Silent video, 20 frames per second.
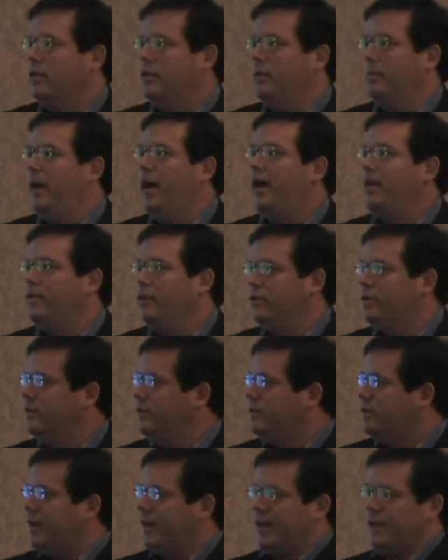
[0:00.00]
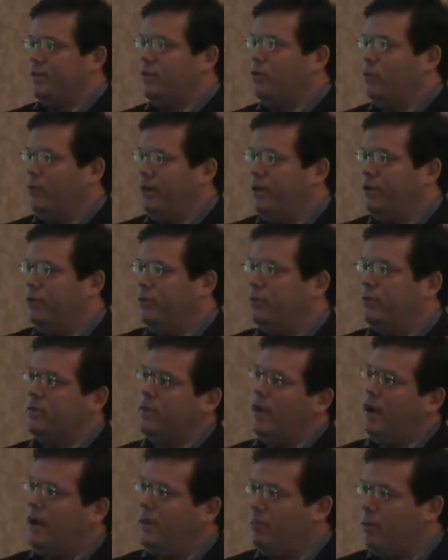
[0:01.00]
bad news is I got a
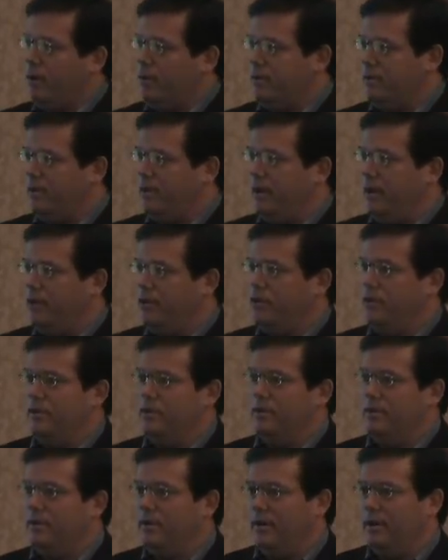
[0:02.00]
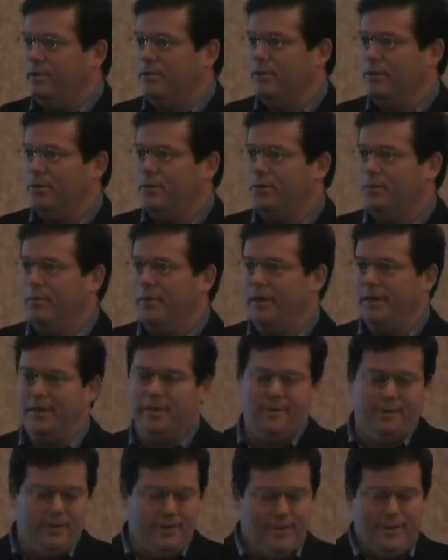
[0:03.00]
22-slide presentation on social
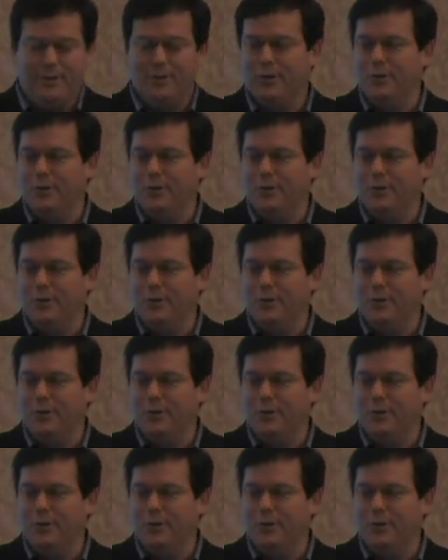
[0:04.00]
media.